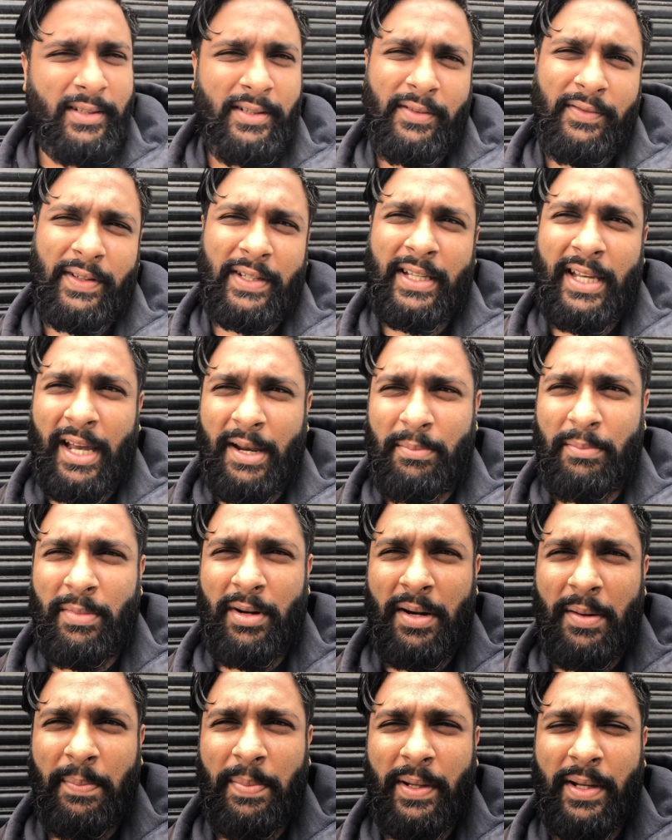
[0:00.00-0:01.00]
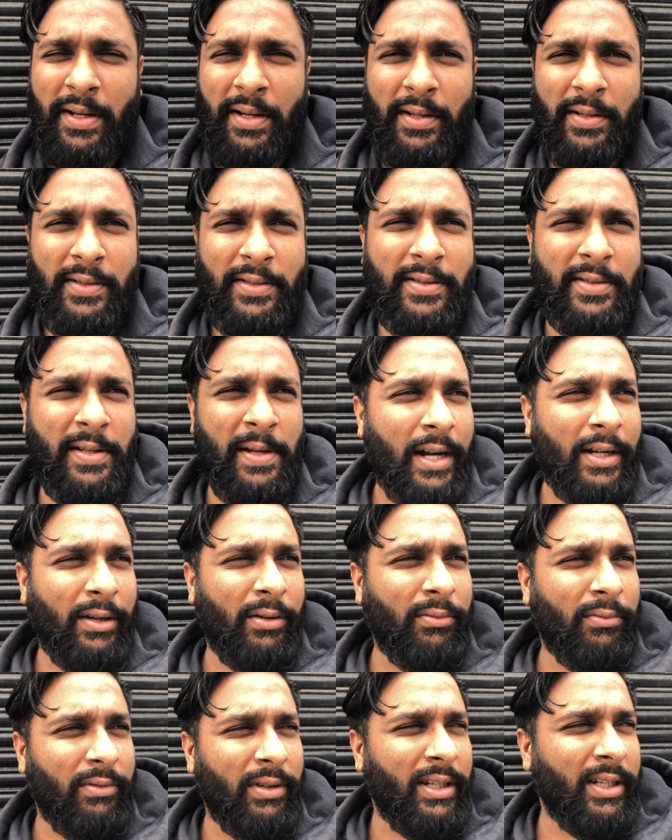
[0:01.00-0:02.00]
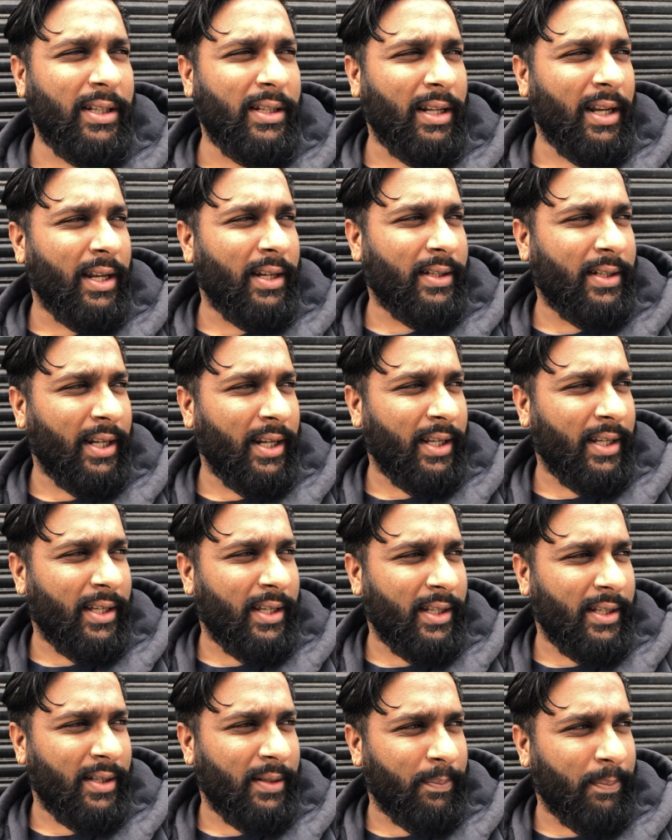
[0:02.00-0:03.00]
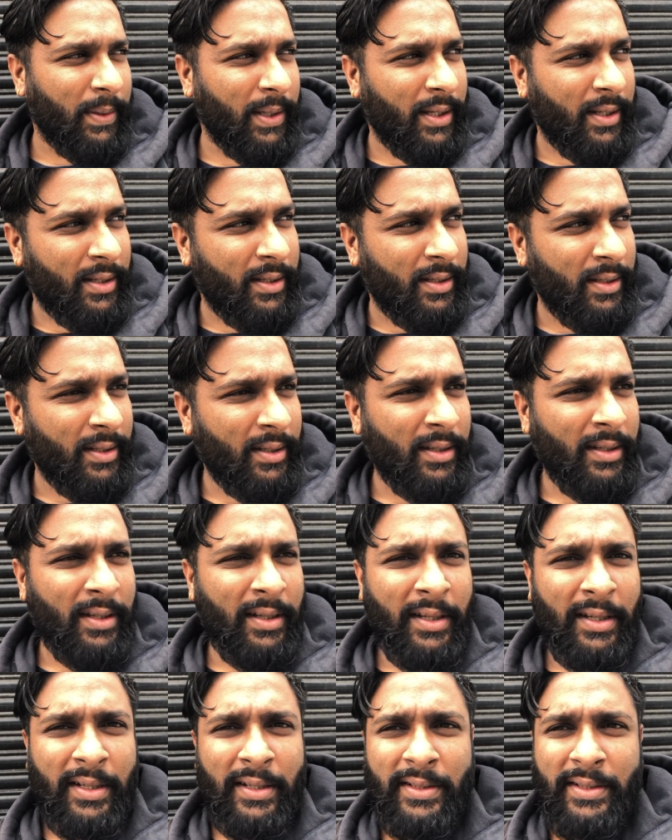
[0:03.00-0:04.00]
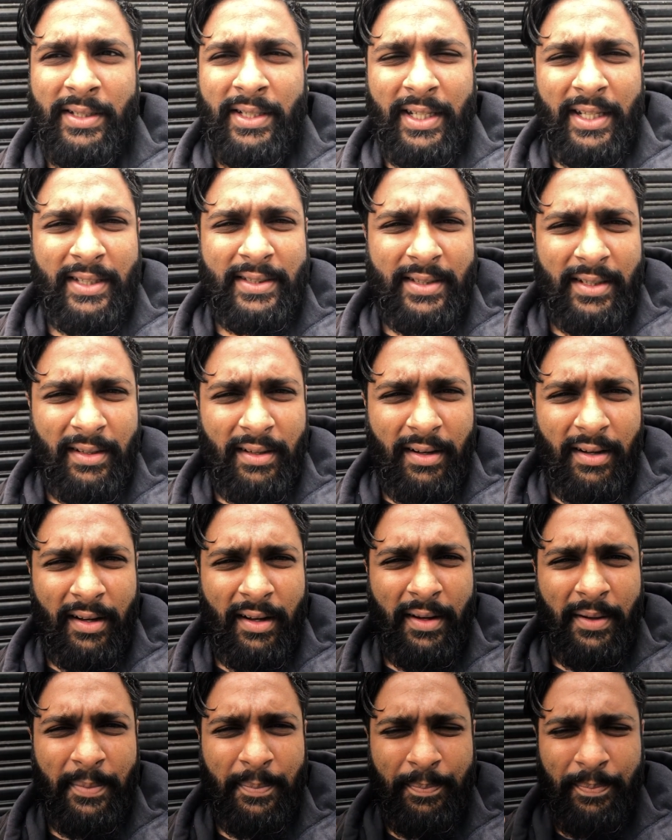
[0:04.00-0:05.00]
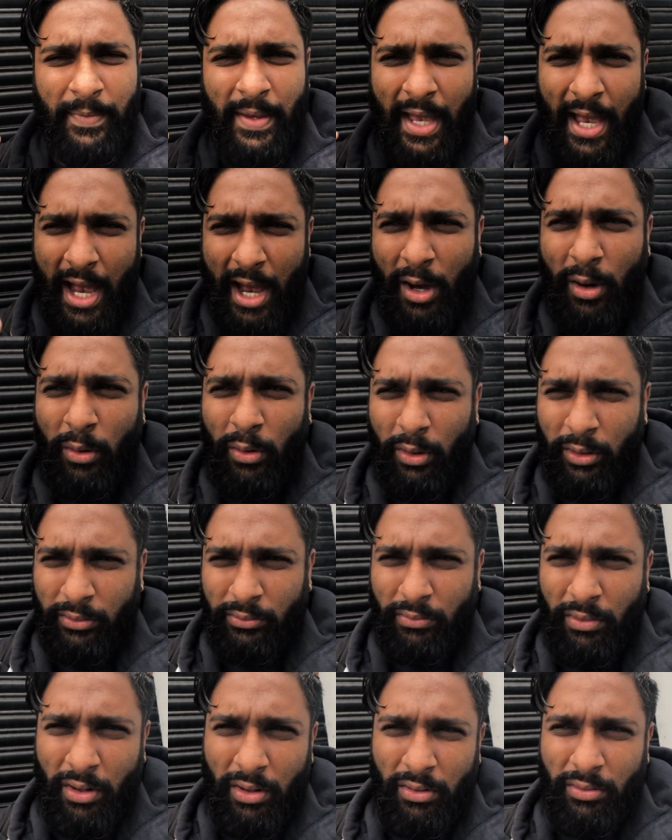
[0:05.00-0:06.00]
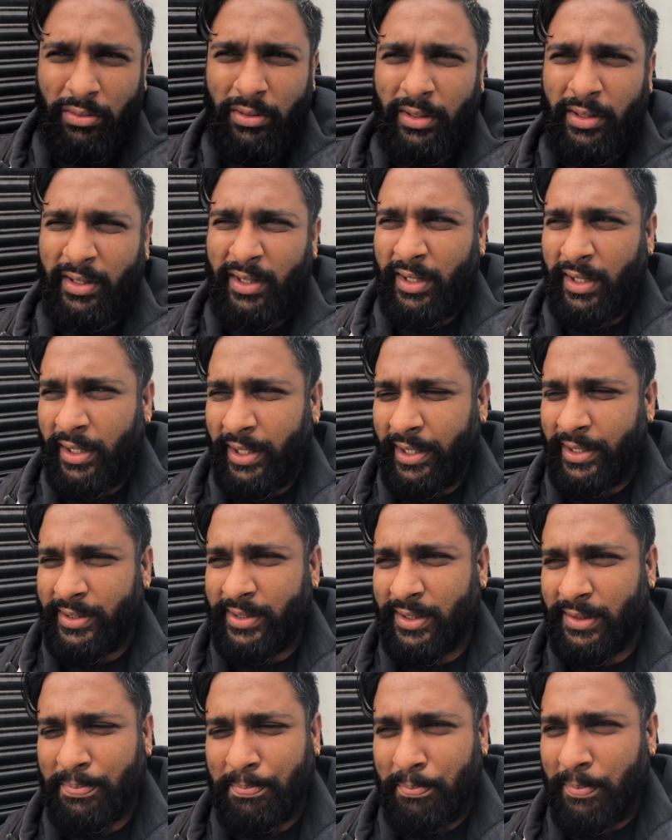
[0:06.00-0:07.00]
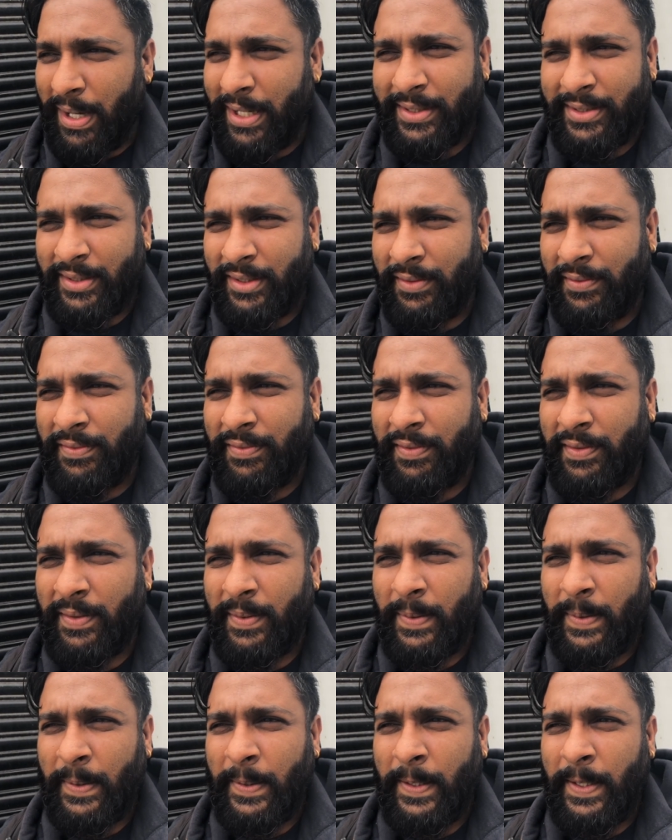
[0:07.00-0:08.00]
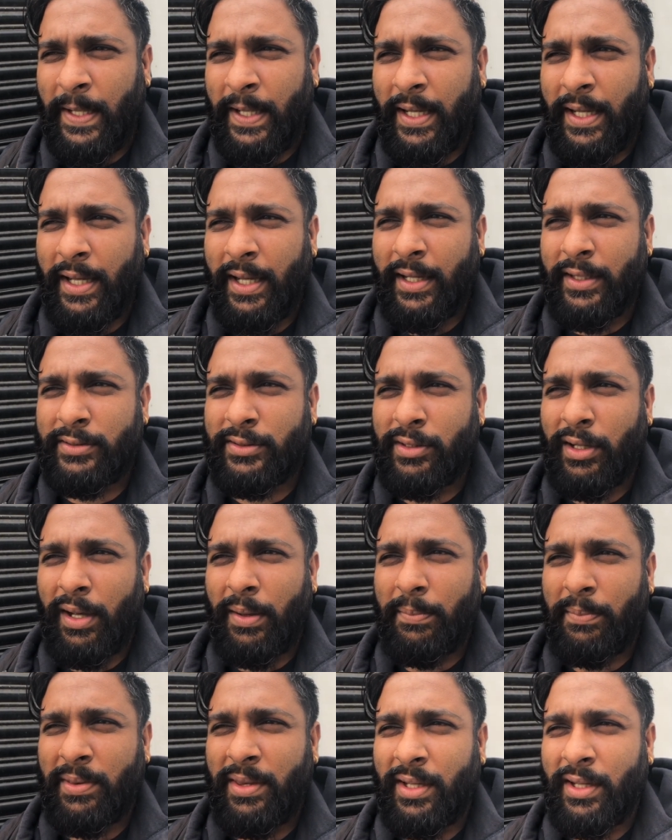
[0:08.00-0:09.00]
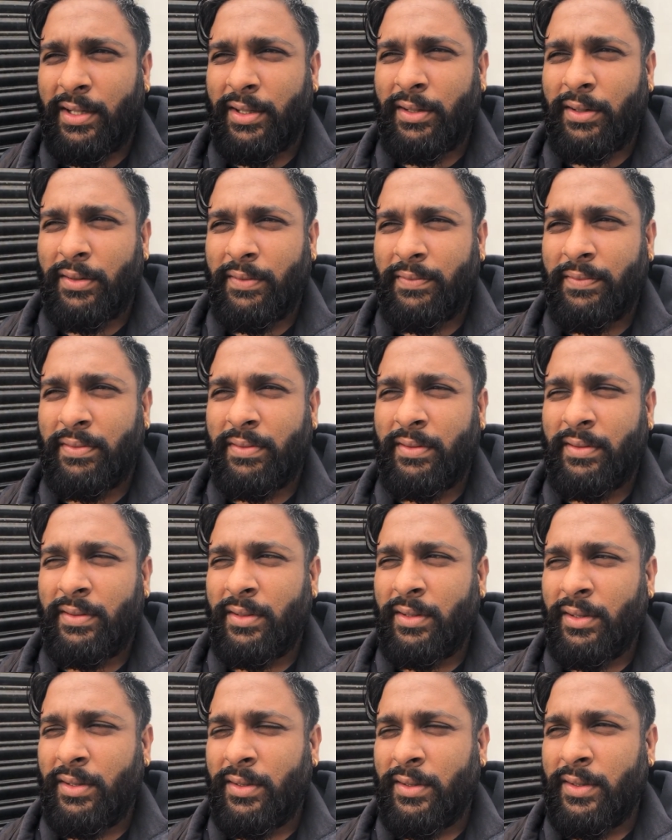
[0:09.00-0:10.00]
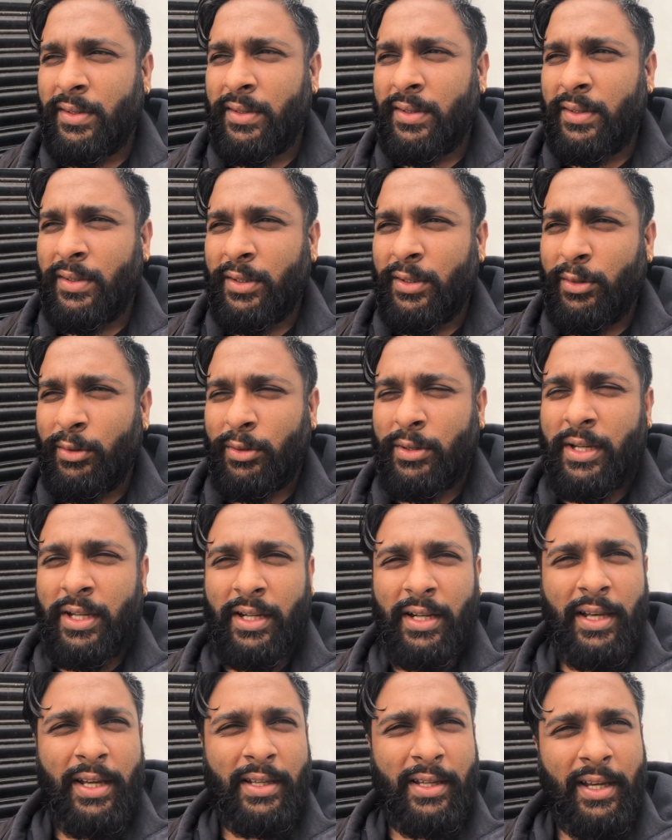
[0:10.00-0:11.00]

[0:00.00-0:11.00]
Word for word: another camera because I don't really like taking the big DSLR out on road. It's just massive. Uh, so I'm thinking of looking at a